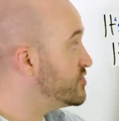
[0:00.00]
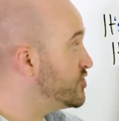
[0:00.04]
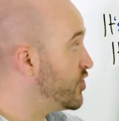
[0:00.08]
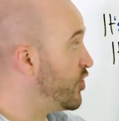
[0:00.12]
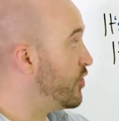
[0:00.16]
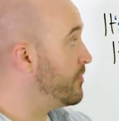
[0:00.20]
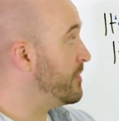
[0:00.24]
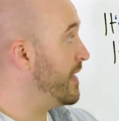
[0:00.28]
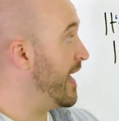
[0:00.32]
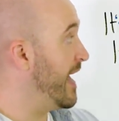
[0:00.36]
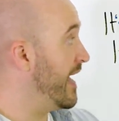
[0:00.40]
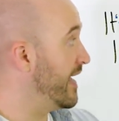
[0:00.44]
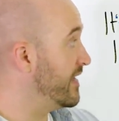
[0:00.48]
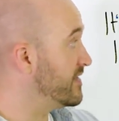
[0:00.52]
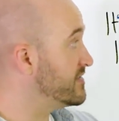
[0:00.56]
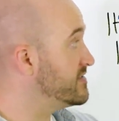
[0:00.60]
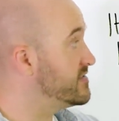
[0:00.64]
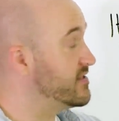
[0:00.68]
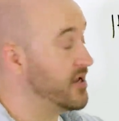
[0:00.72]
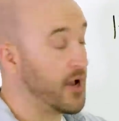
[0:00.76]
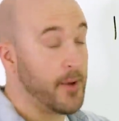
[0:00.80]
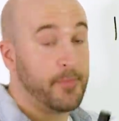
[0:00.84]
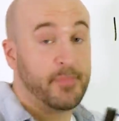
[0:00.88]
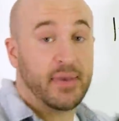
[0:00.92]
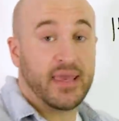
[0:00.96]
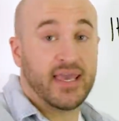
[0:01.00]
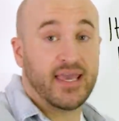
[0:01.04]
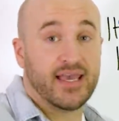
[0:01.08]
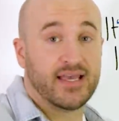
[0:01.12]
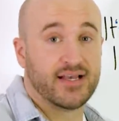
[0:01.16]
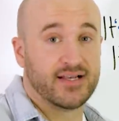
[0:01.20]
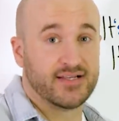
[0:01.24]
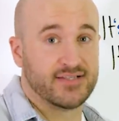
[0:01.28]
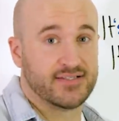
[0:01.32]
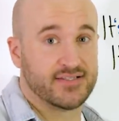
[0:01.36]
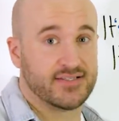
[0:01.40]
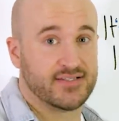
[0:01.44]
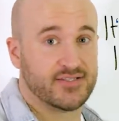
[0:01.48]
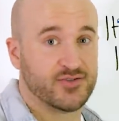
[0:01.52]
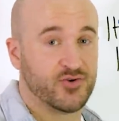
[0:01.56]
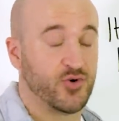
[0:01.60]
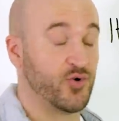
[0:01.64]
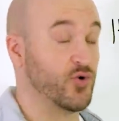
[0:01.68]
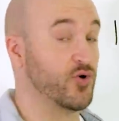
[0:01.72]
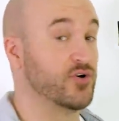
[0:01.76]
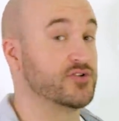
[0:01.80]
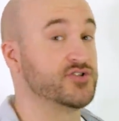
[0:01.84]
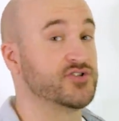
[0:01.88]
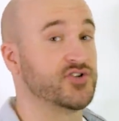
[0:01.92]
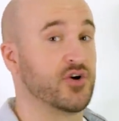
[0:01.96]
Tom Hanks appears,
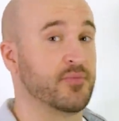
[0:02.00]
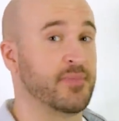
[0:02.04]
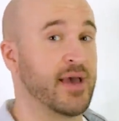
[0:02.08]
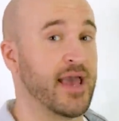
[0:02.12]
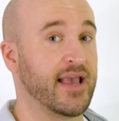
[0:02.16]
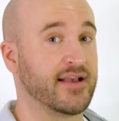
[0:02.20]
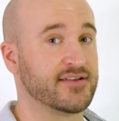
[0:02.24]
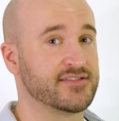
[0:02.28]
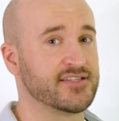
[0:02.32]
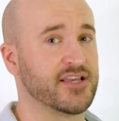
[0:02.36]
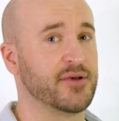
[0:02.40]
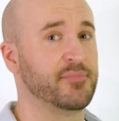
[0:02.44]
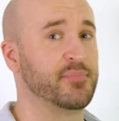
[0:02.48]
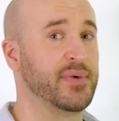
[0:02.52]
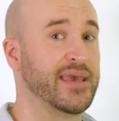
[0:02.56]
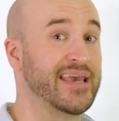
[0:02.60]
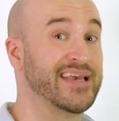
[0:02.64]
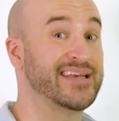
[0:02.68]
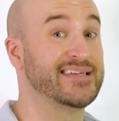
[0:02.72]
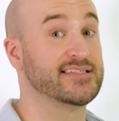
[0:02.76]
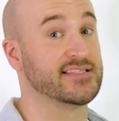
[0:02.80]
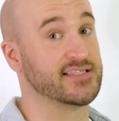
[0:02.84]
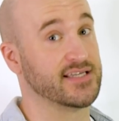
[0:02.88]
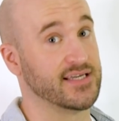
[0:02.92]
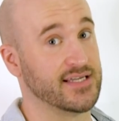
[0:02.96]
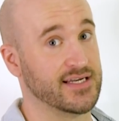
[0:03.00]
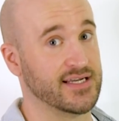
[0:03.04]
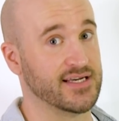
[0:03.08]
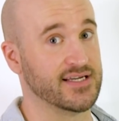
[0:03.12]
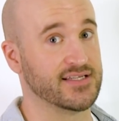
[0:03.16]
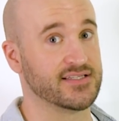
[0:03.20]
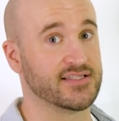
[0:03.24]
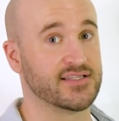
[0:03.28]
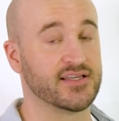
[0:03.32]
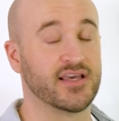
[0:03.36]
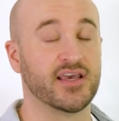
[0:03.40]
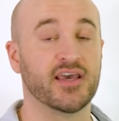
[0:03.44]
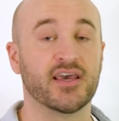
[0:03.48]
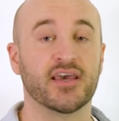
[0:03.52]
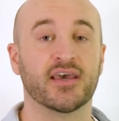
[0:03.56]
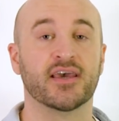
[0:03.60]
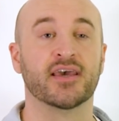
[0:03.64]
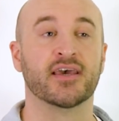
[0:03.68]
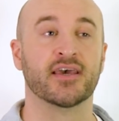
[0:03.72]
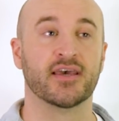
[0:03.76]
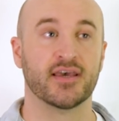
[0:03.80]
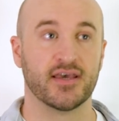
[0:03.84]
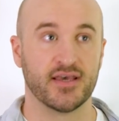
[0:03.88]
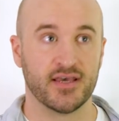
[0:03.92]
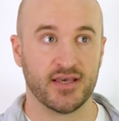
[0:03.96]
or Tom Hanks appears in it?
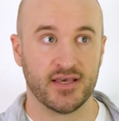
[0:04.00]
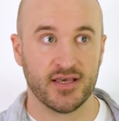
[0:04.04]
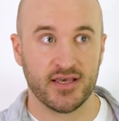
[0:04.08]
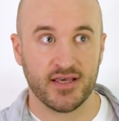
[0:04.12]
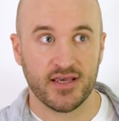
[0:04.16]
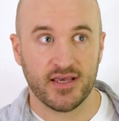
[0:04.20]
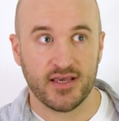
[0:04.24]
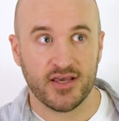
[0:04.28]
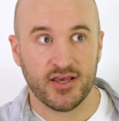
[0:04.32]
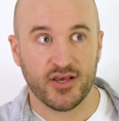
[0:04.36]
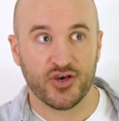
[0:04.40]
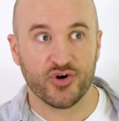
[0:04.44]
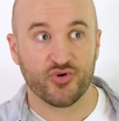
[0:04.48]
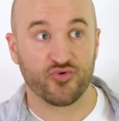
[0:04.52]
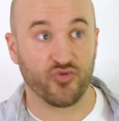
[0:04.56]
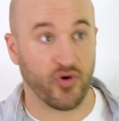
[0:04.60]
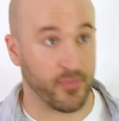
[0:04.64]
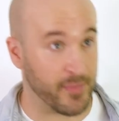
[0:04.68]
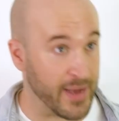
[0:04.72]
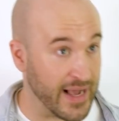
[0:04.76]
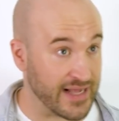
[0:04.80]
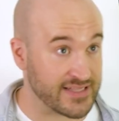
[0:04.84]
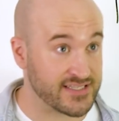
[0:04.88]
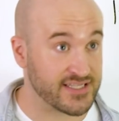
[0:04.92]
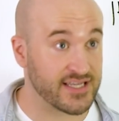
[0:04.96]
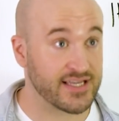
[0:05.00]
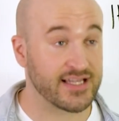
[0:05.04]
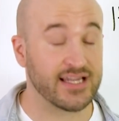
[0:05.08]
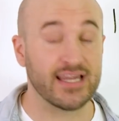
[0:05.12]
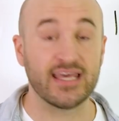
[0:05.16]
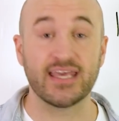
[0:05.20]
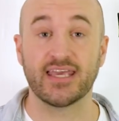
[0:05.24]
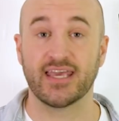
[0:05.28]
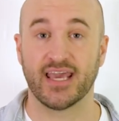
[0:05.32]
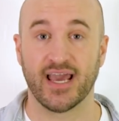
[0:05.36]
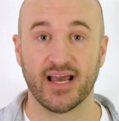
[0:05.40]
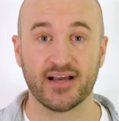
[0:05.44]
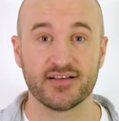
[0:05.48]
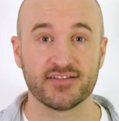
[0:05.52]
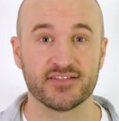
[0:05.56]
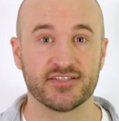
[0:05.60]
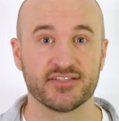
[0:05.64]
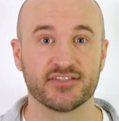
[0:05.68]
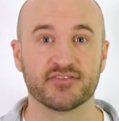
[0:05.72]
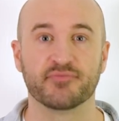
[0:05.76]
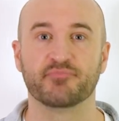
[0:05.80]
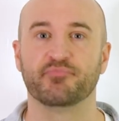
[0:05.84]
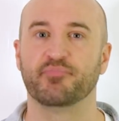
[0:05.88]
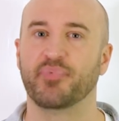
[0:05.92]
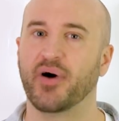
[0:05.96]
Grammatically,
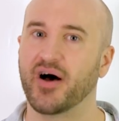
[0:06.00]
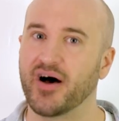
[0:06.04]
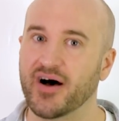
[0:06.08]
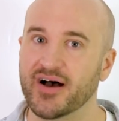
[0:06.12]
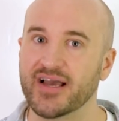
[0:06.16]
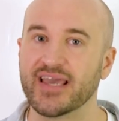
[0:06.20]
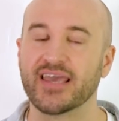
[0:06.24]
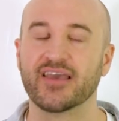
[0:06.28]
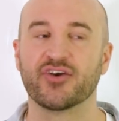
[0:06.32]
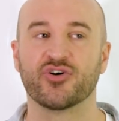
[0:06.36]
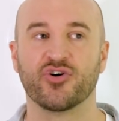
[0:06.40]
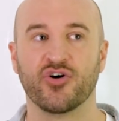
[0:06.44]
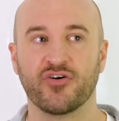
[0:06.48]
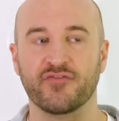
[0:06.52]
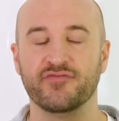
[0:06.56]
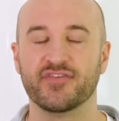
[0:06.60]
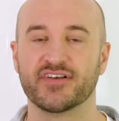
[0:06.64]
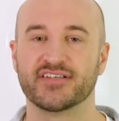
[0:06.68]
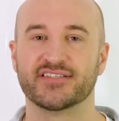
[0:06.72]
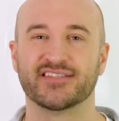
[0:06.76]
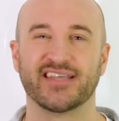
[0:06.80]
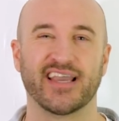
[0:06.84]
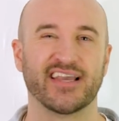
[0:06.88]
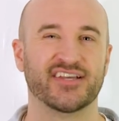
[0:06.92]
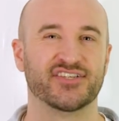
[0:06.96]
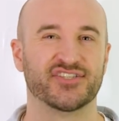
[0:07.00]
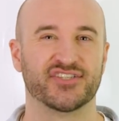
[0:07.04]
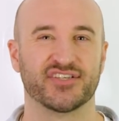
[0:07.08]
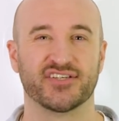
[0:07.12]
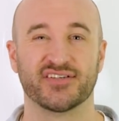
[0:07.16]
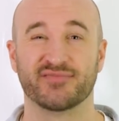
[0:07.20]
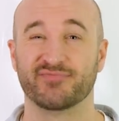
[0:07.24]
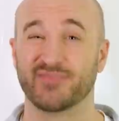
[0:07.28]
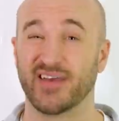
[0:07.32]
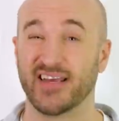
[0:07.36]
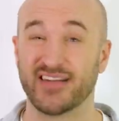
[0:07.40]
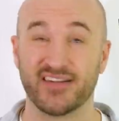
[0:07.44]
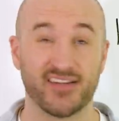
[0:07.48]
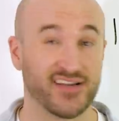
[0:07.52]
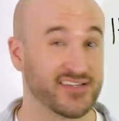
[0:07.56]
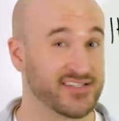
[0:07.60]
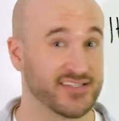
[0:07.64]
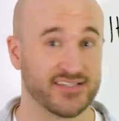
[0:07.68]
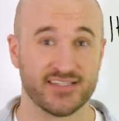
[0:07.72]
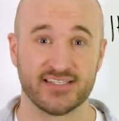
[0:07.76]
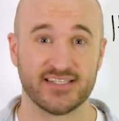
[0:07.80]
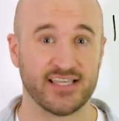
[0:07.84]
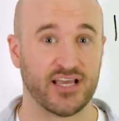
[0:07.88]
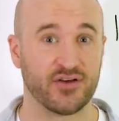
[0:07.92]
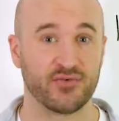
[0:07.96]
yes, but in conversation, it
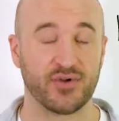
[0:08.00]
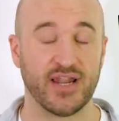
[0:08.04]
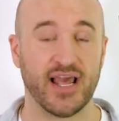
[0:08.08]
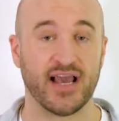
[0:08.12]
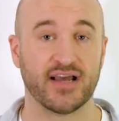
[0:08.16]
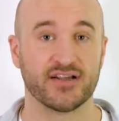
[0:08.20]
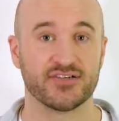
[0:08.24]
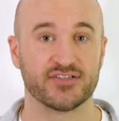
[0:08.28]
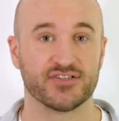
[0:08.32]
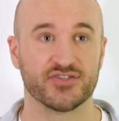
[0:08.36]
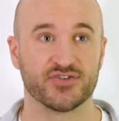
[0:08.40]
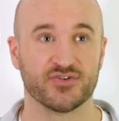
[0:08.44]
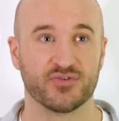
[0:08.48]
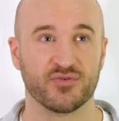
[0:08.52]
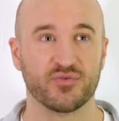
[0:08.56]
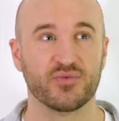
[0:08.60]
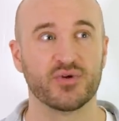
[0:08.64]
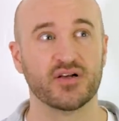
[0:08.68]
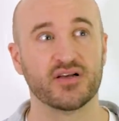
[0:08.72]
doesn't sound natural.